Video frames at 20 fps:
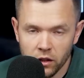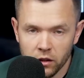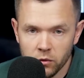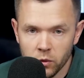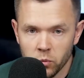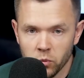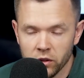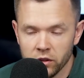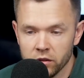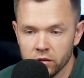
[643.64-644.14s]

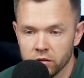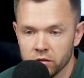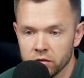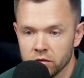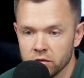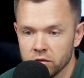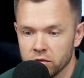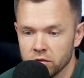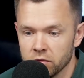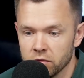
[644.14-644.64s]

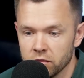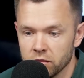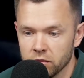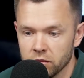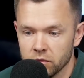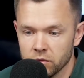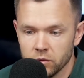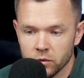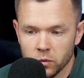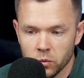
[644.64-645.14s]
everyone
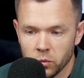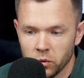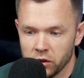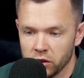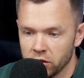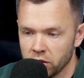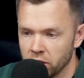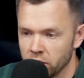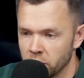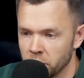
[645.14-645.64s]
will
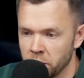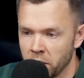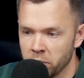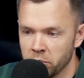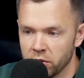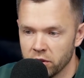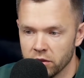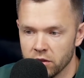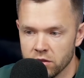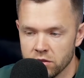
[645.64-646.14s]

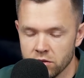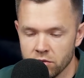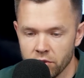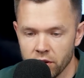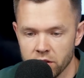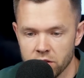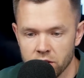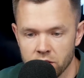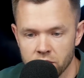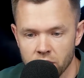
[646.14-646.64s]
remember this
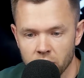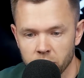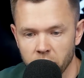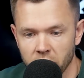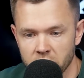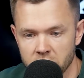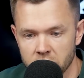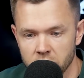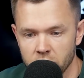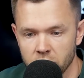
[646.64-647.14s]
crazy shot
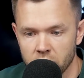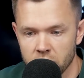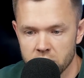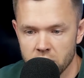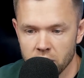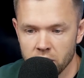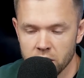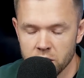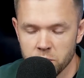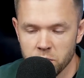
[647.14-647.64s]
by Sloukas
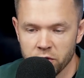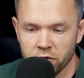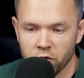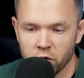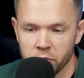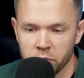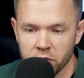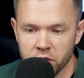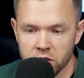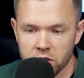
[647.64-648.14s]
and his
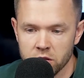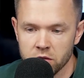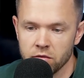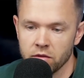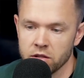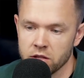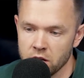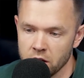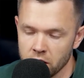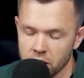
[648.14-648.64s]
performance,
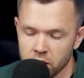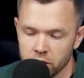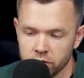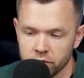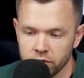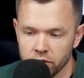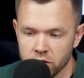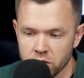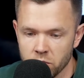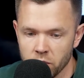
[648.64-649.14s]

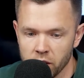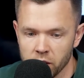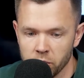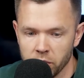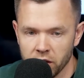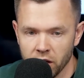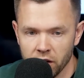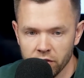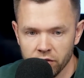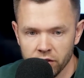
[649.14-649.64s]
Vezenkov as well.
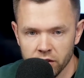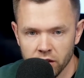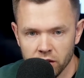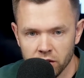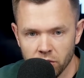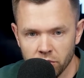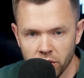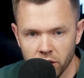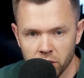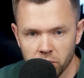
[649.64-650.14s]
But I think that
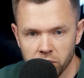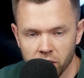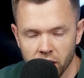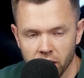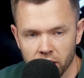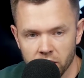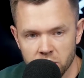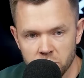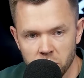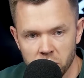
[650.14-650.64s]
Tariq
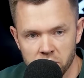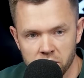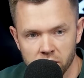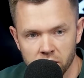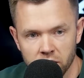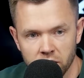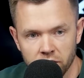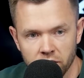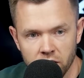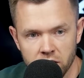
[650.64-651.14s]
Black,
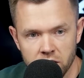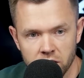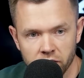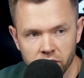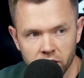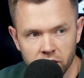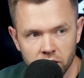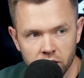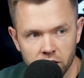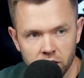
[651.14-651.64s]
especially
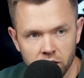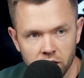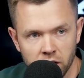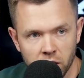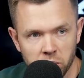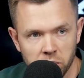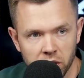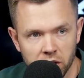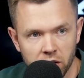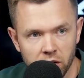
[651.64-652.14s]
defensively,
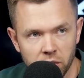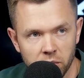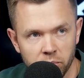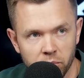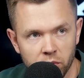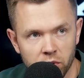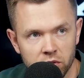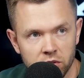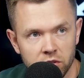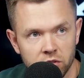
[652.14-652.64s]
he played an
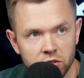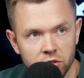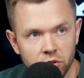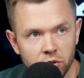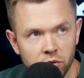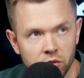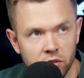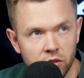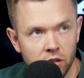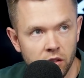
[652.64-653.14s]
important
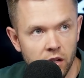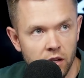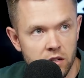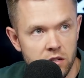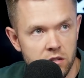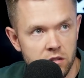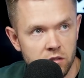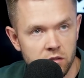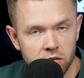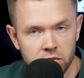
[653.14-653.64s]
role in the
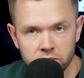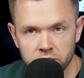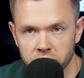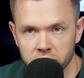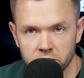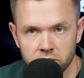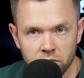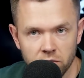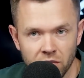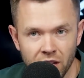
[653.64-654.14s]
last
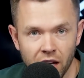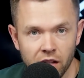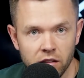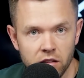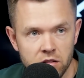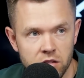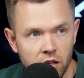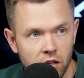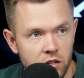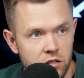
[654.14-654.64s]

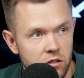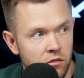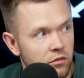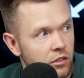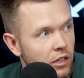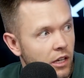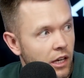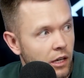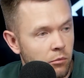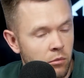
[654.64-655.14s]
90 seconds of
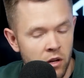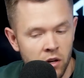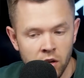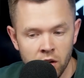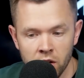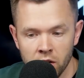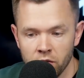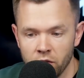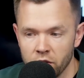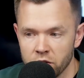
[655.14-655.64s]
the game.
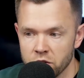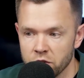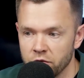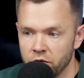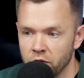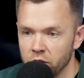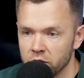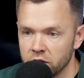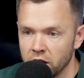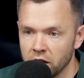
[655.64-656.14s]
First
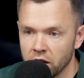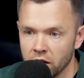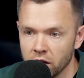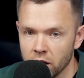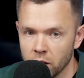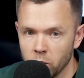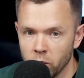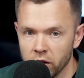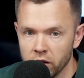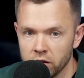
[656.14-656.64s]
of all,
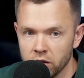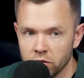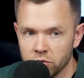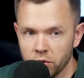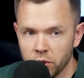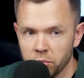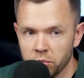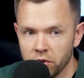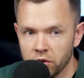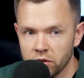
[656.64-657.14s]
taking away the
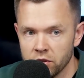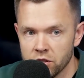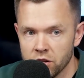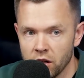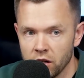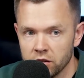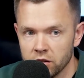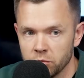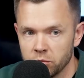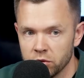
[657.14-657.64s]
3-point
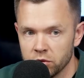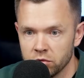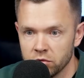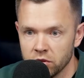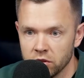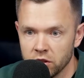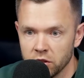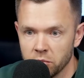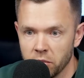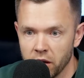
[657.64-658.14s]
shot
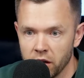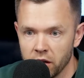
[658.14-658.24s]
opportunity